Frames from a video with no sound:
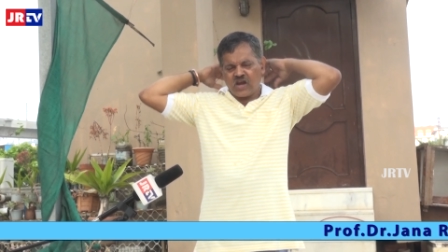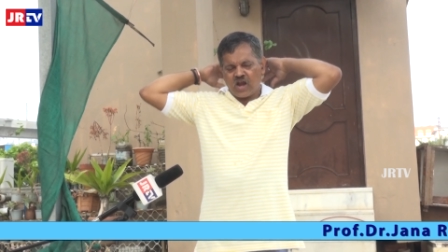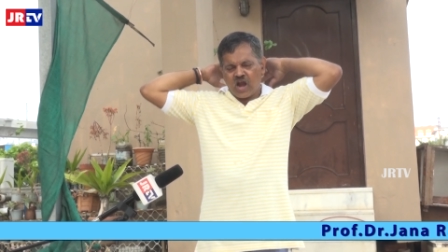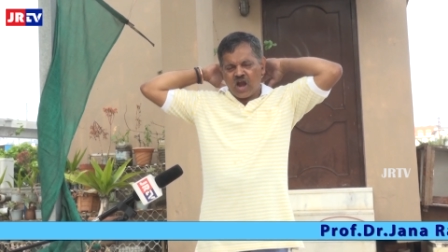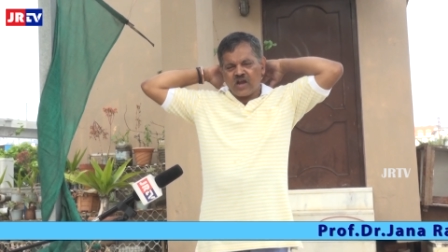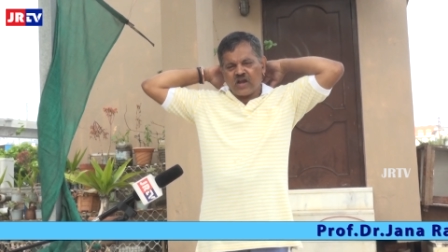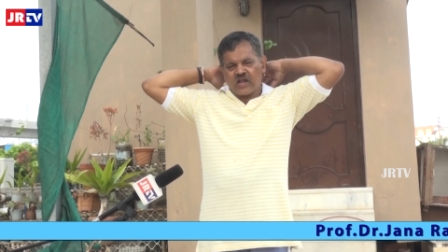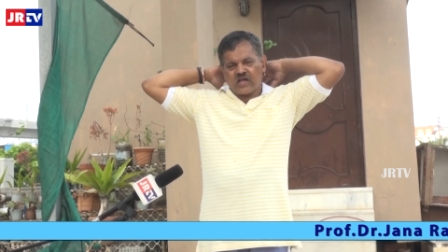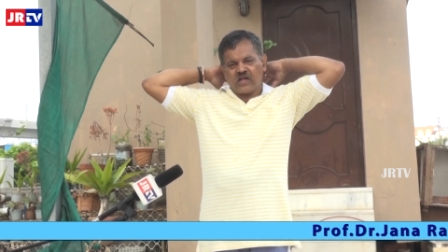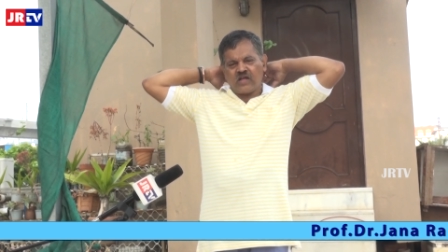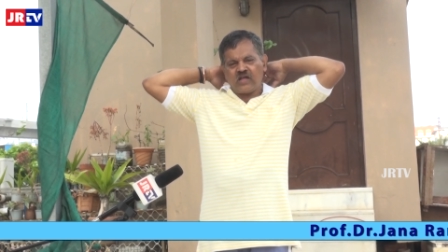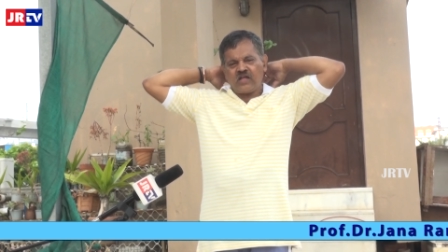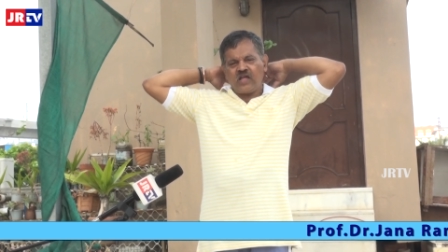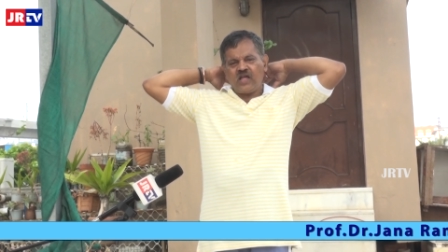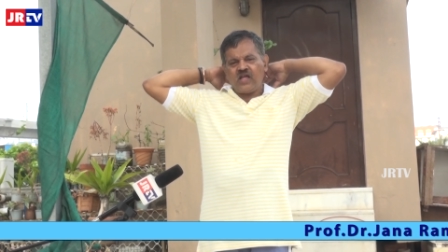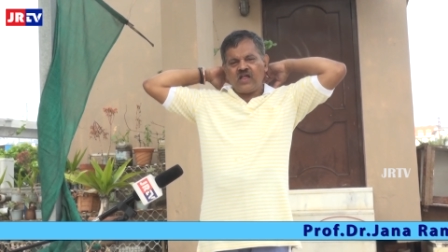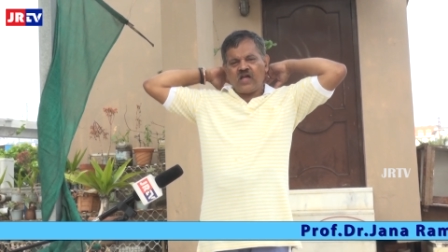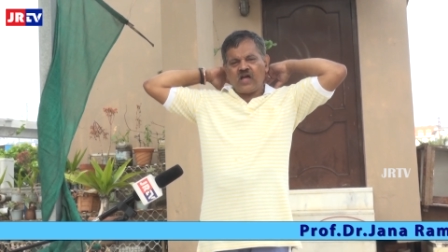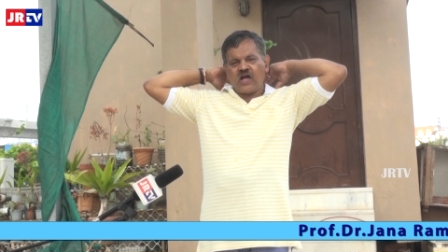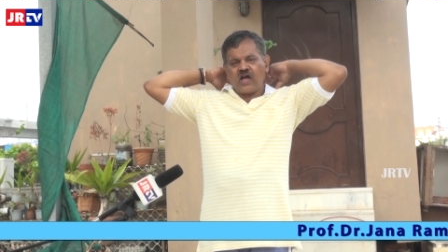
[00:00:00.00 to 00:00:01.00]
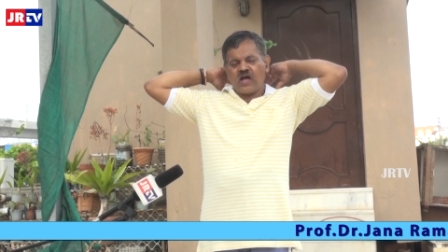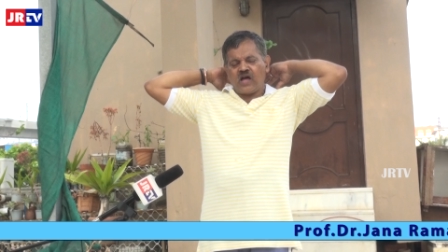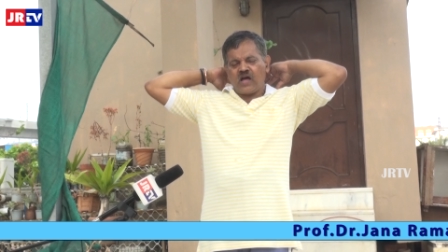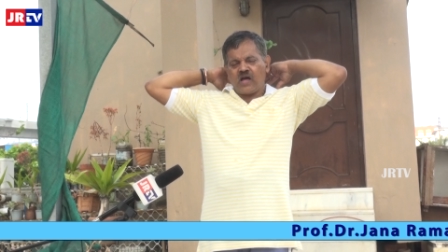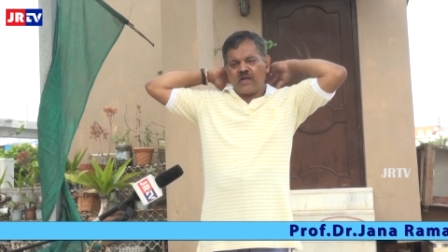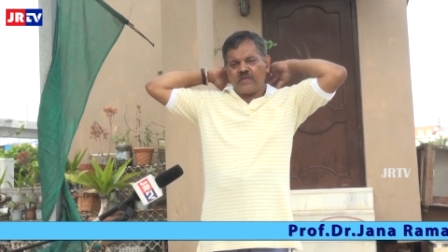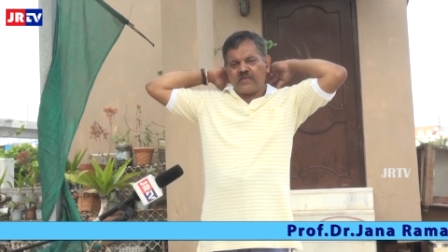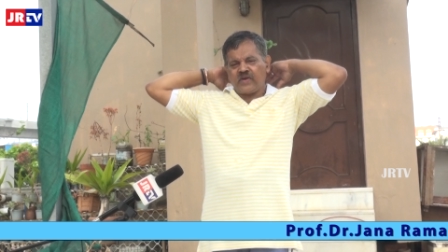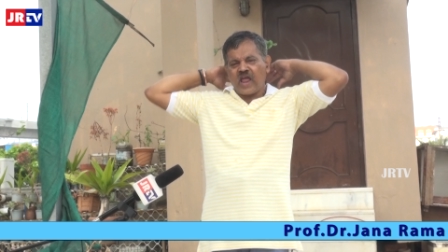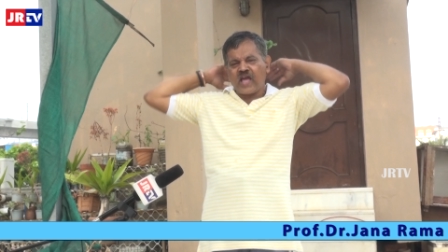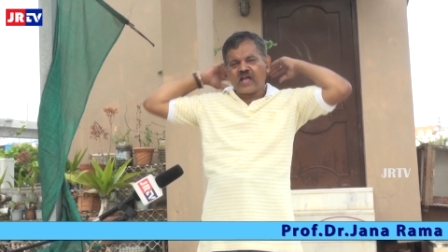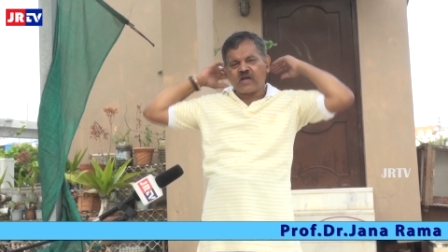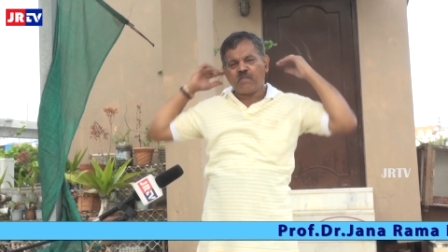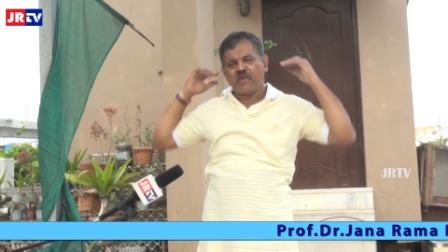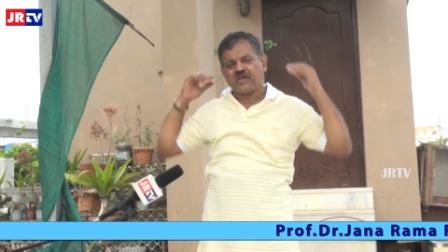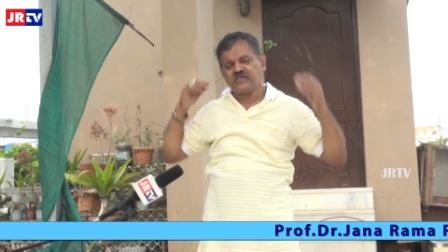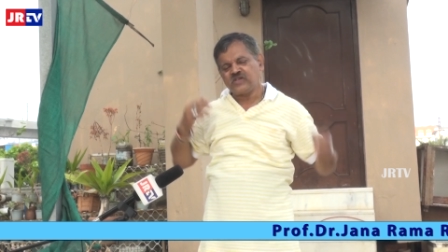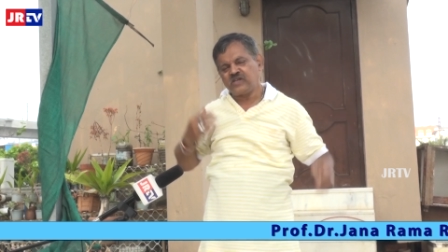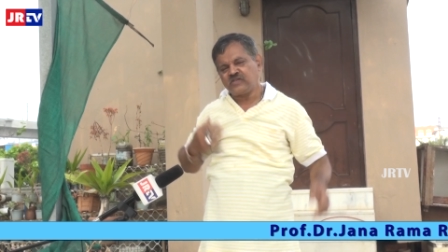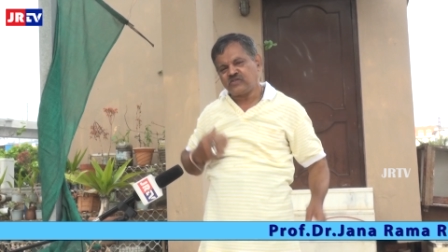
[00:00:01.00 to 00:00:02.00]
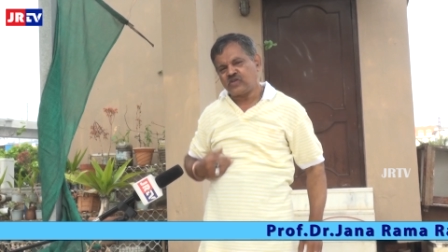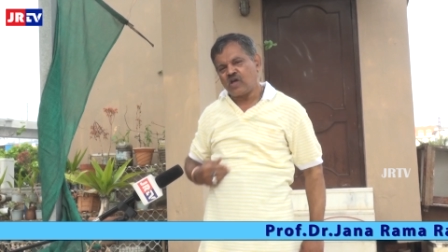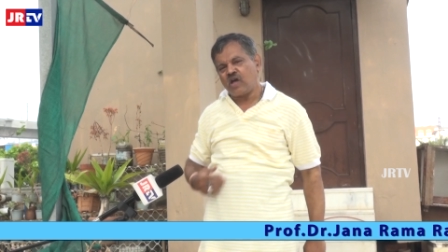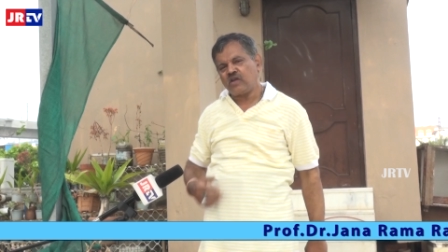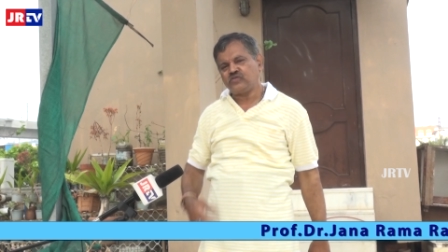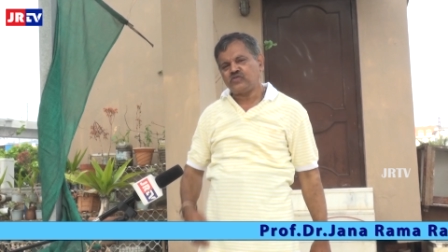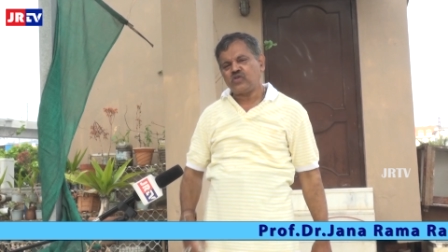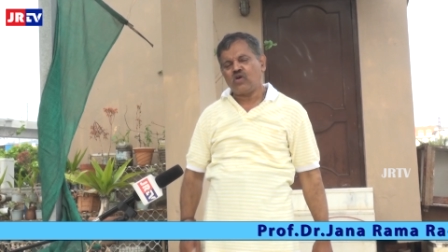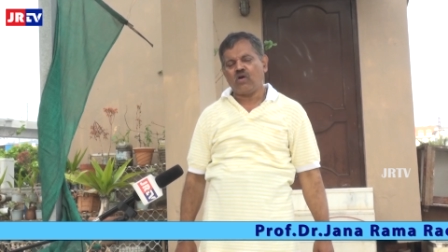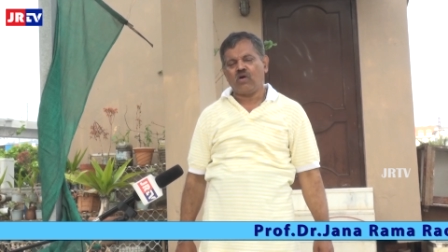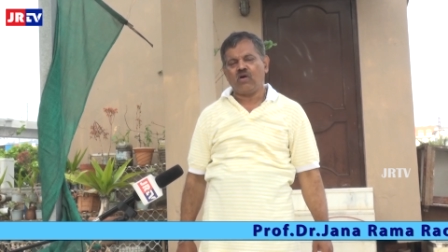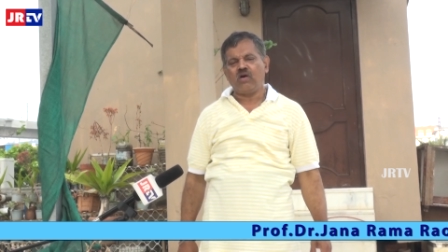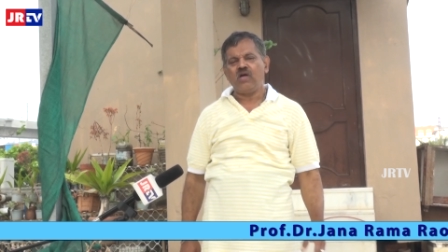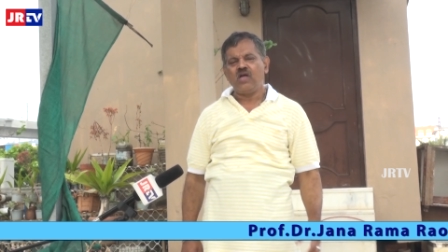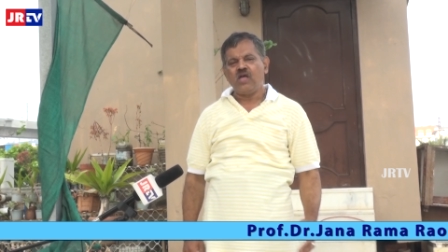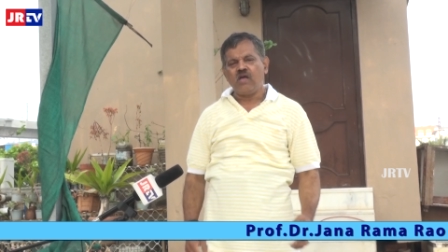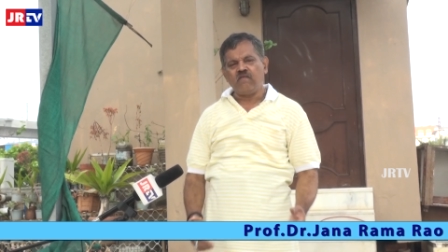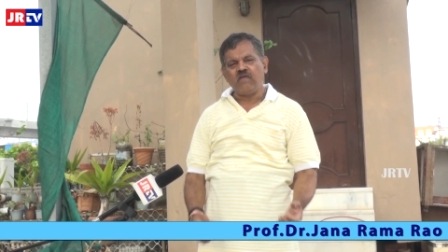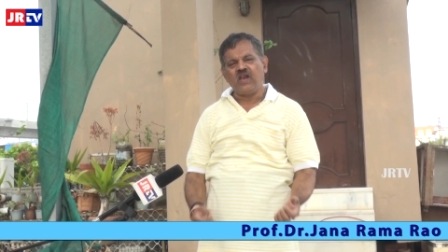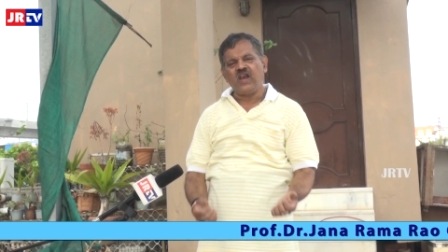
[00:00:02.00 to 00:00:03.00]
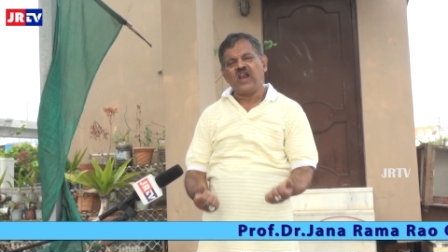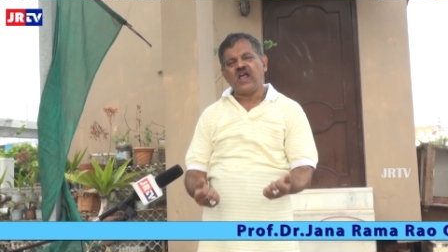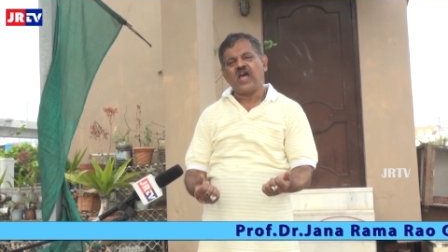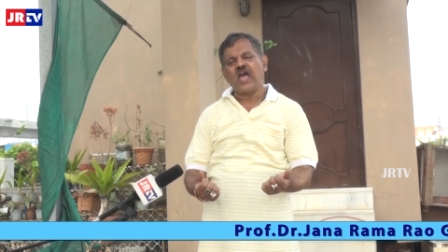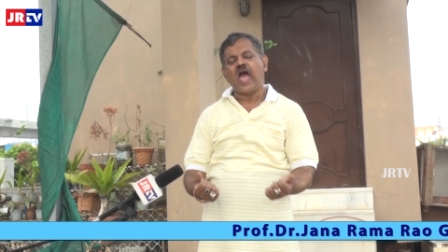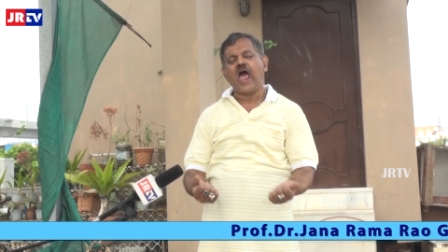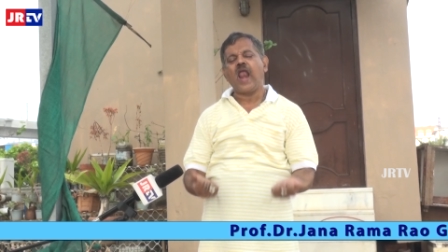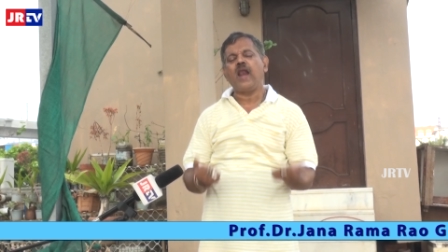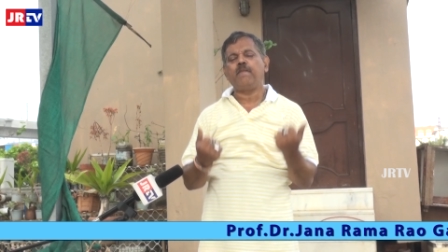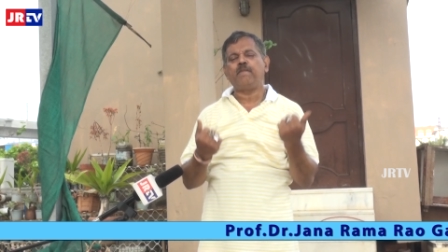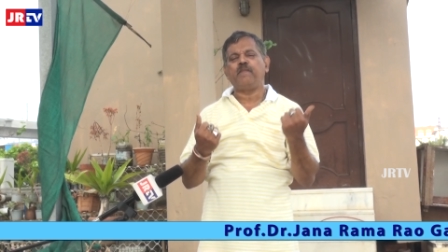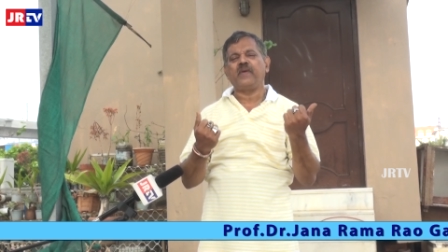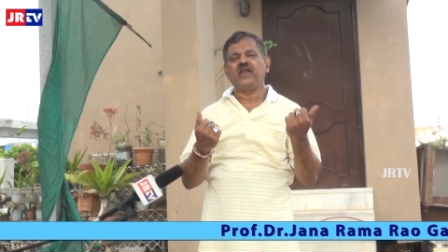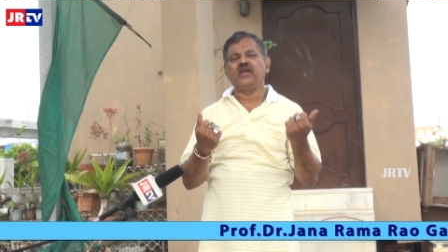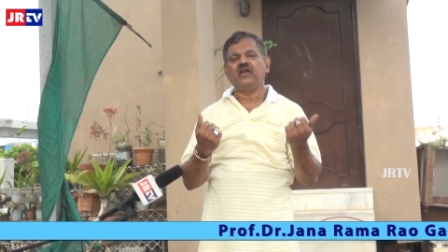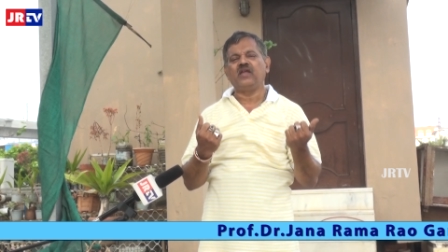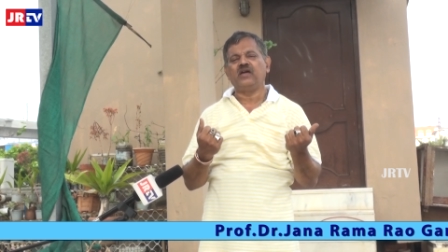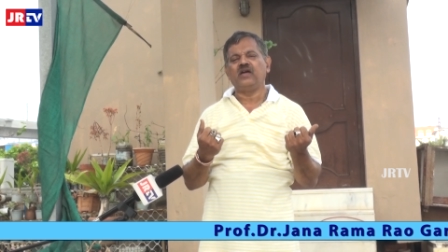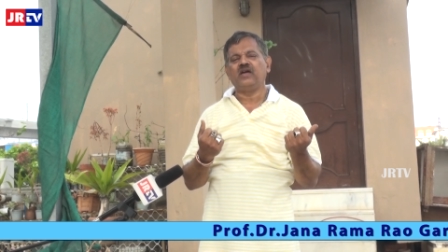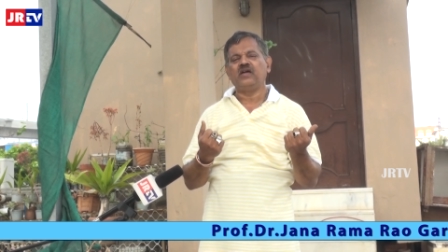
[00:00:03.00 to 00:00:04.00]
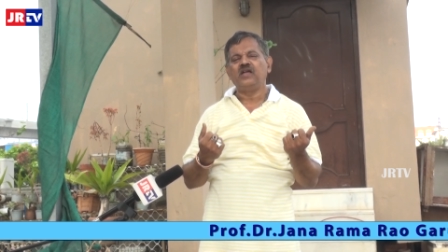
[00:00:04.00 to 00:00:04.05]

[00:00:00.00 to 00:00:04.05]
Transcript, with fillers: and neck muscles also will help in